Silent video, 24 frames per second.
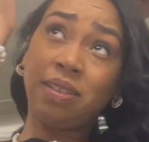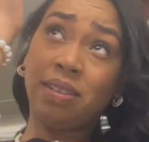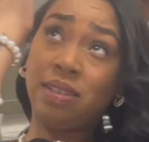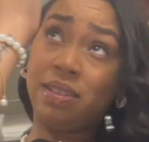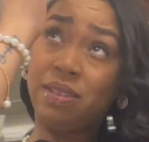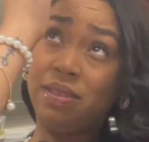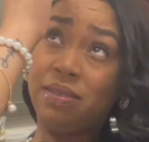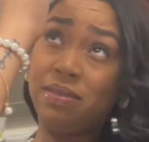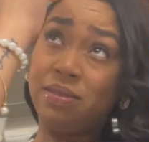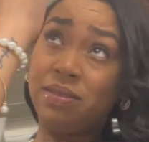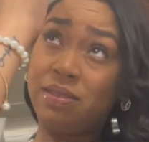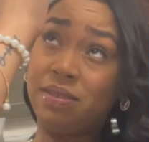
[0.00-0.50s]
I
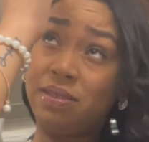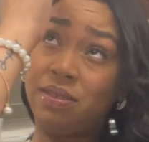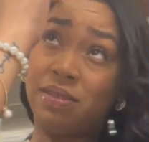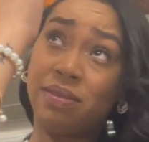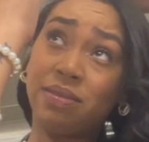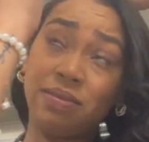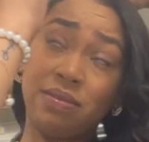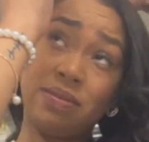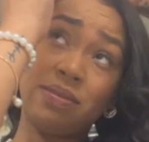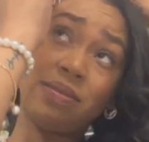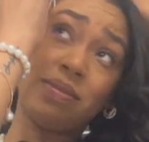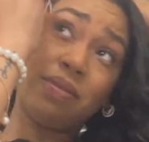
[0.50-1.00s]
don't know.
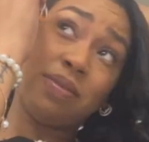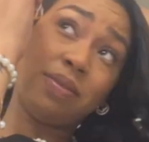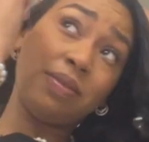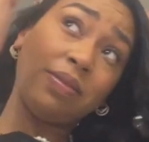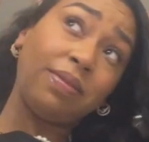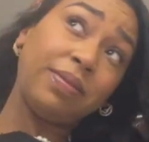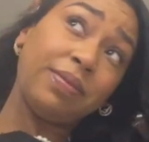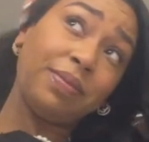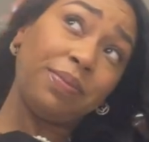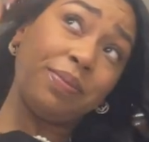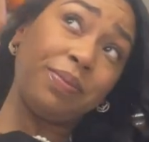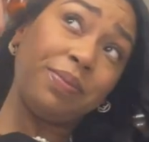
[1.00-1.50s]

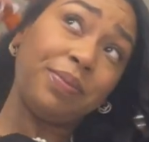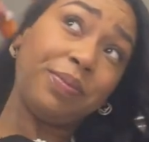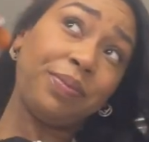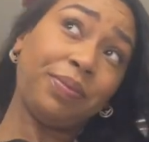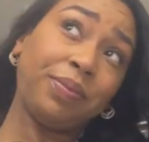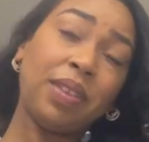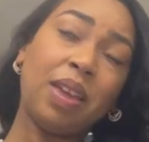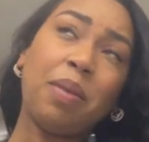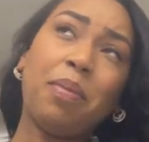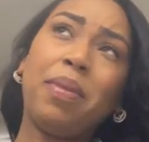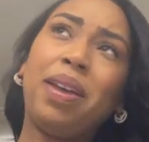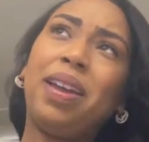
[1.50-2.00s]

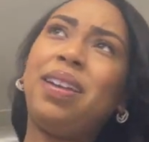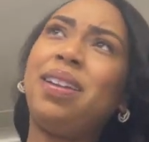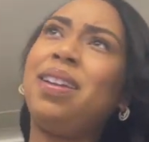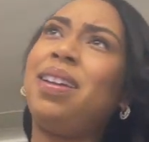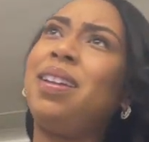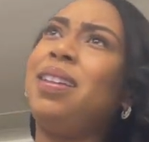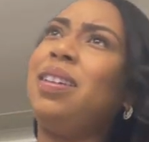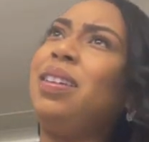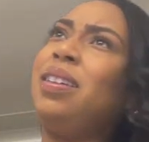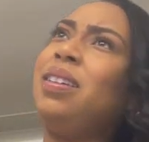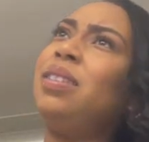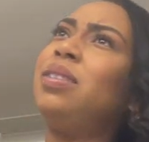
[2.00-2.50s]
I might not
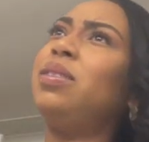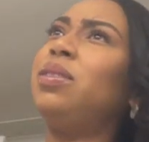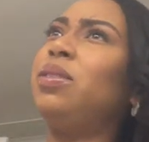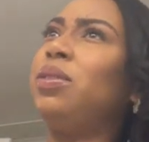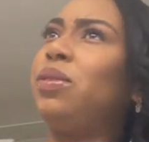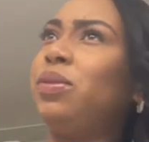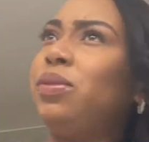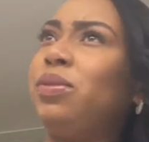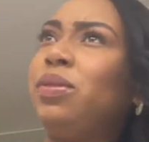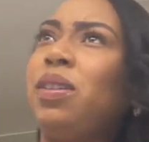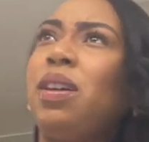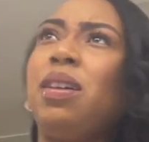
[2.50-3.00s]
need to.
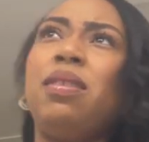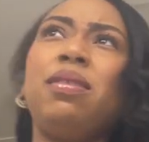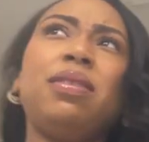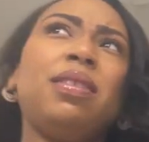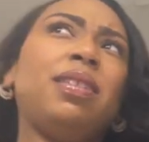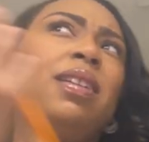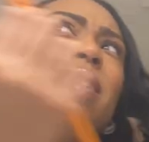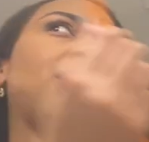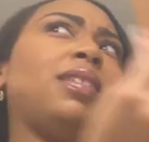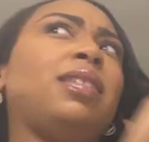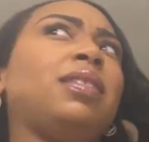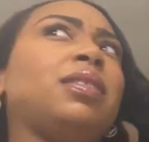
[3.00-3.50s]
I don't
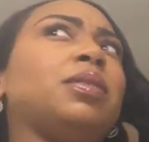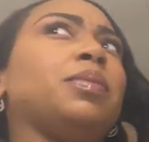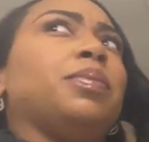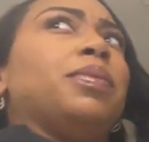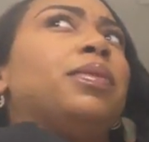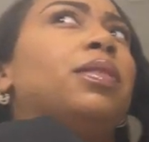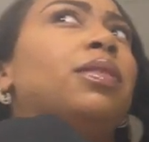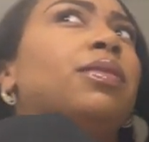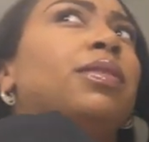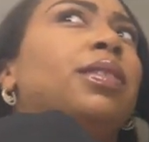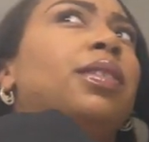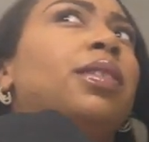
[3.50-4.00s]
think I need to
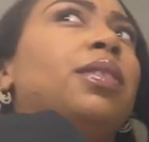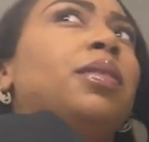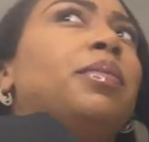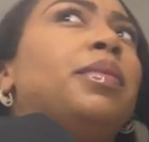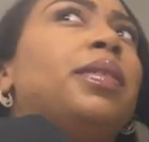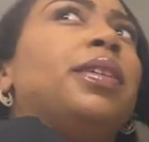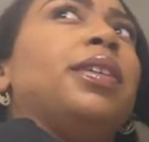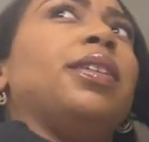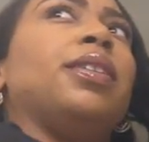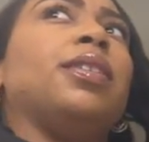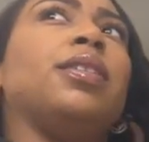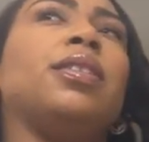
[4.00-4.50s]
put no heat on
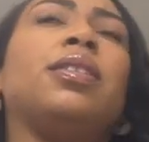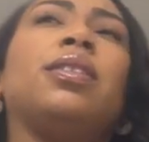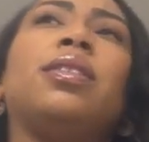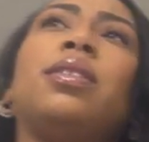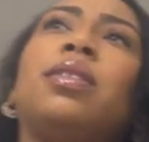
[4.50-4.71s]
my hair.